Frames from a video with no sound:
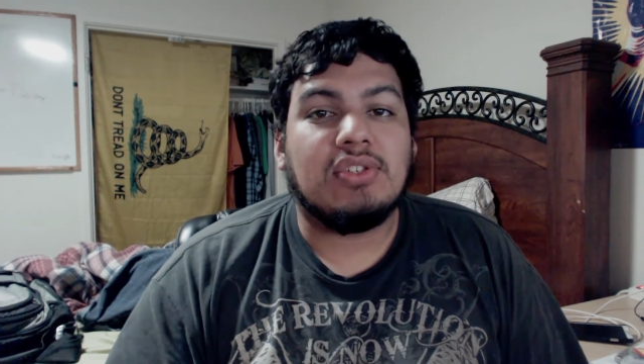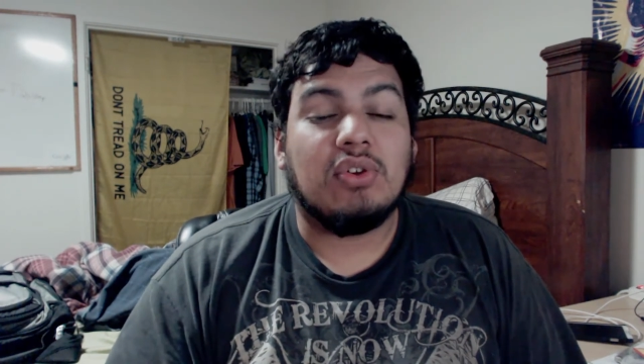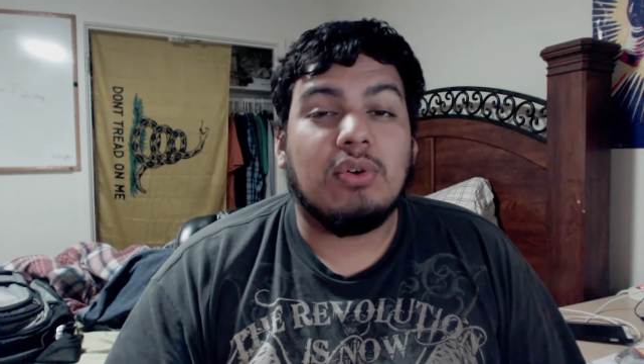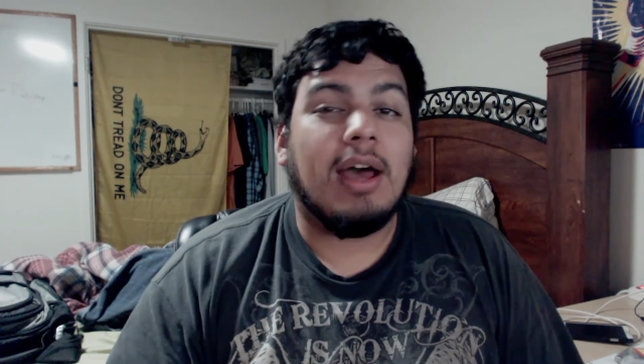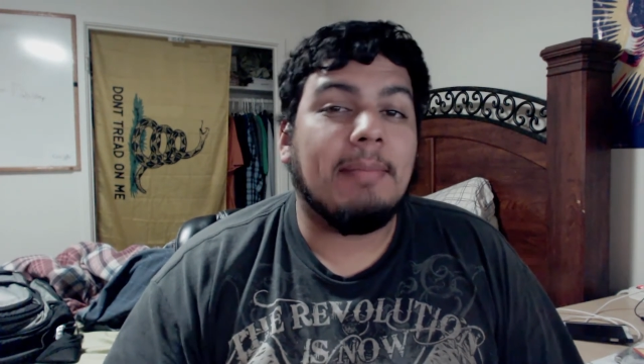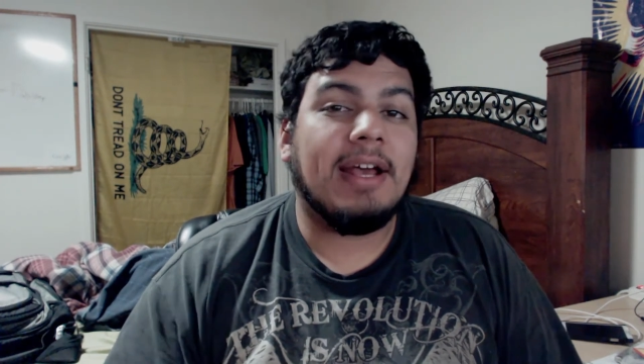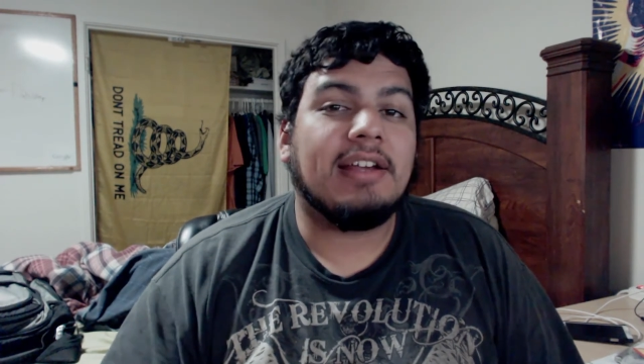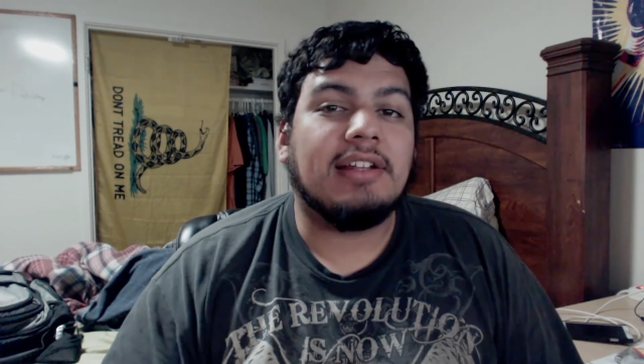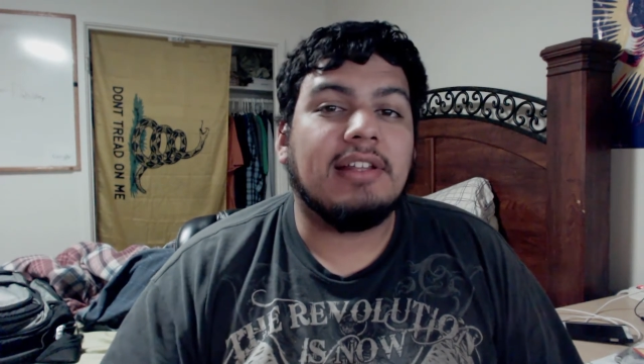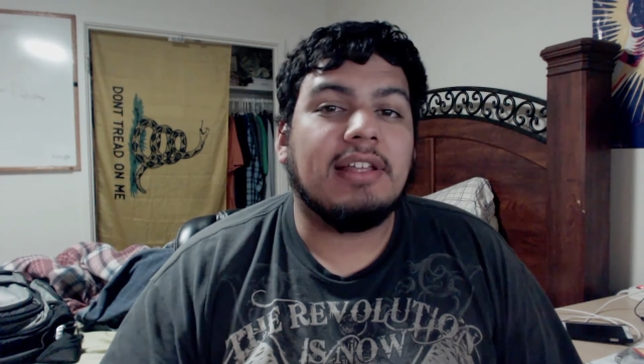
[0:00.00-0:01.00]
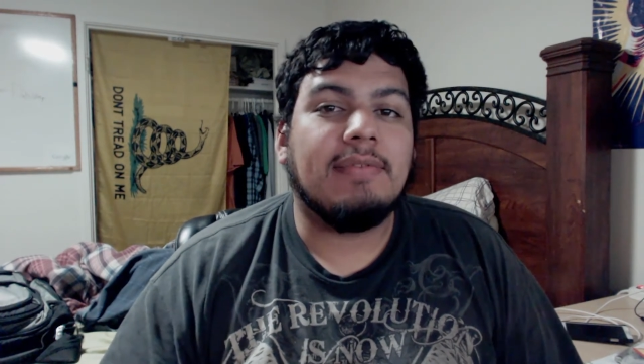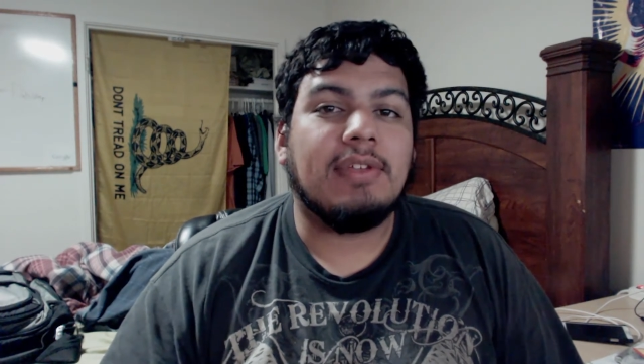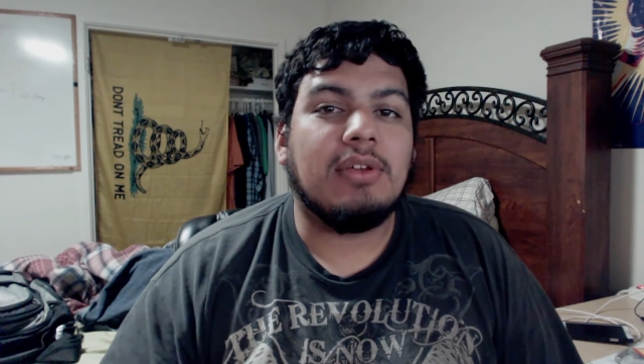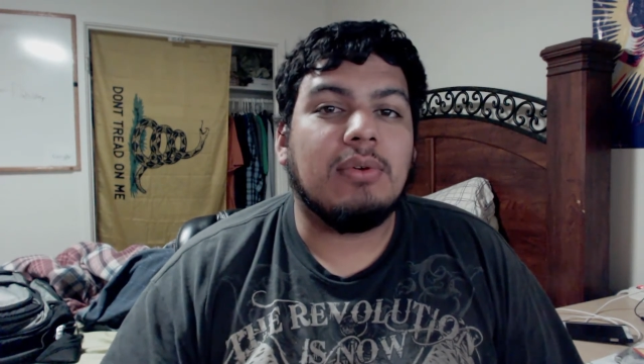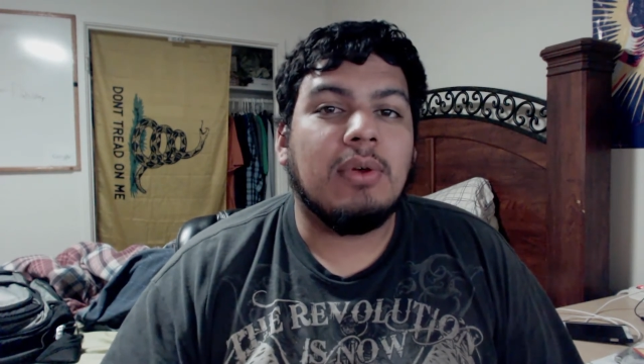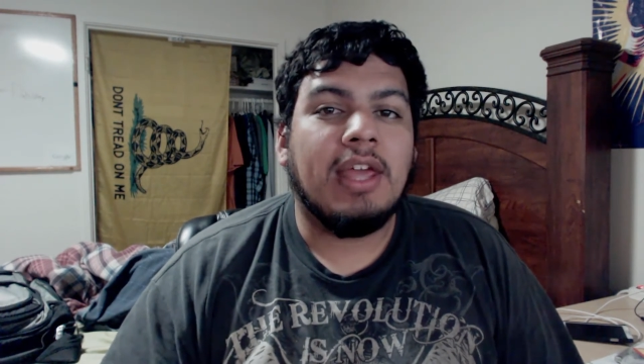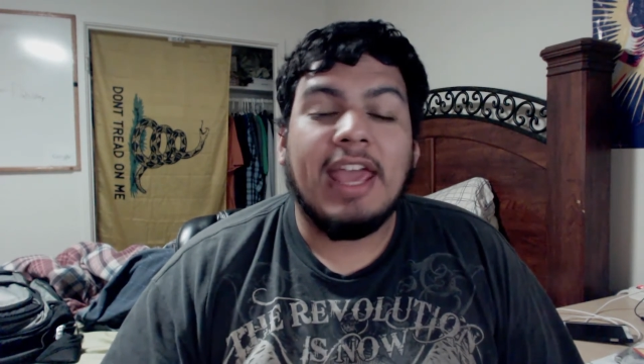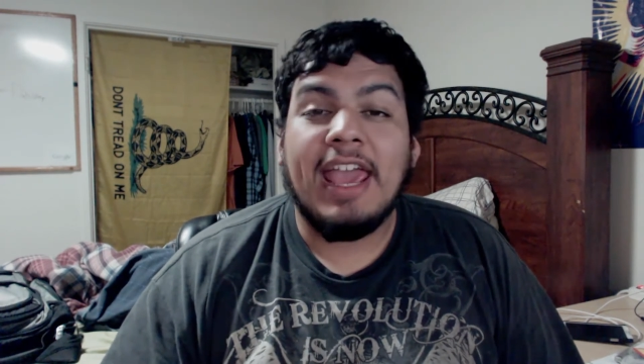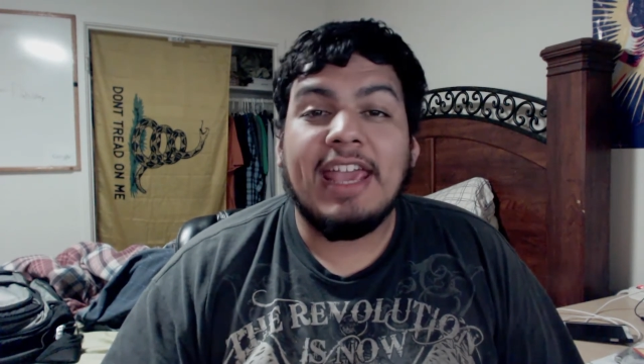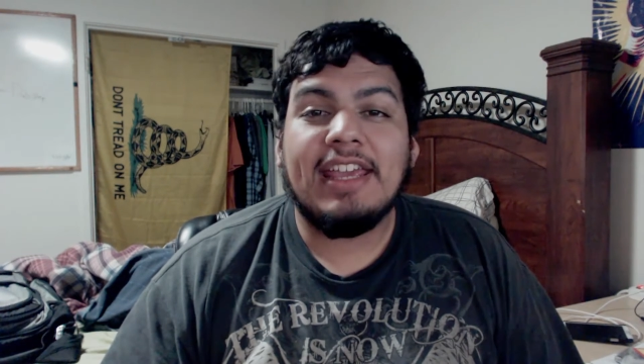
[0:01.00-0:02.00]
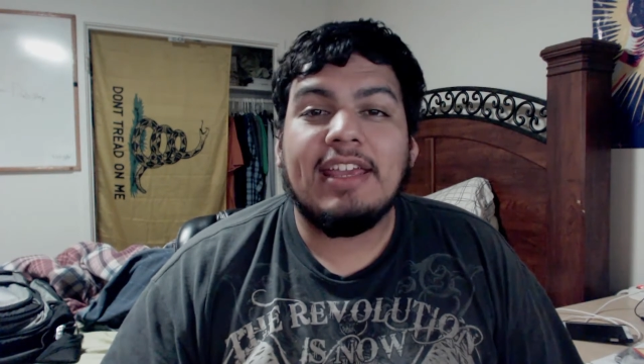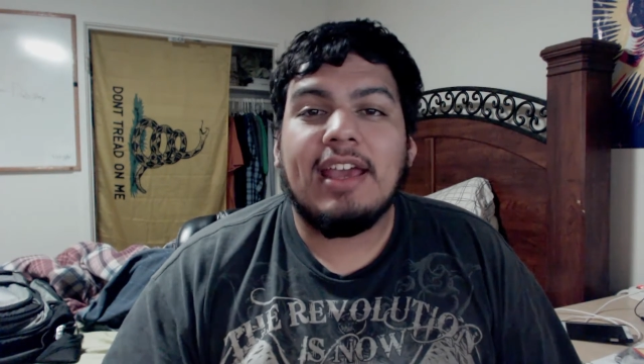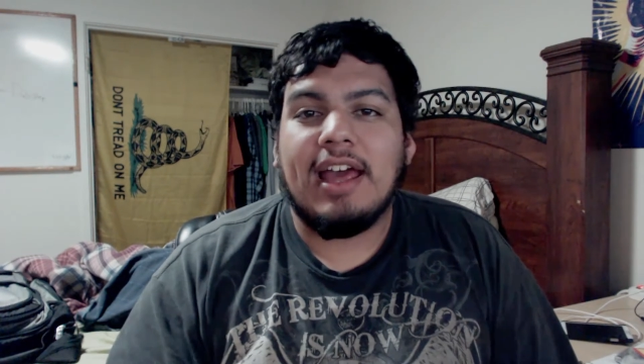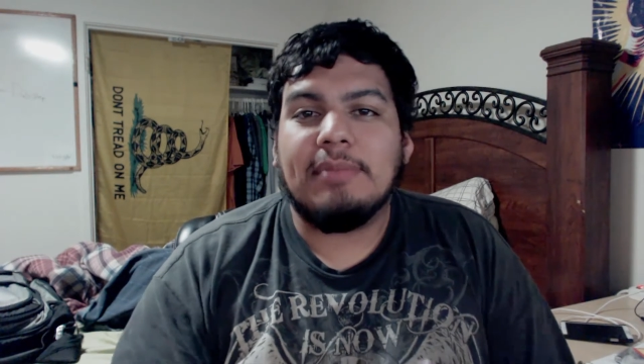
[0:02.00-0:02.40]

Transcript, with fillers: So I'm not going to leave you hanging,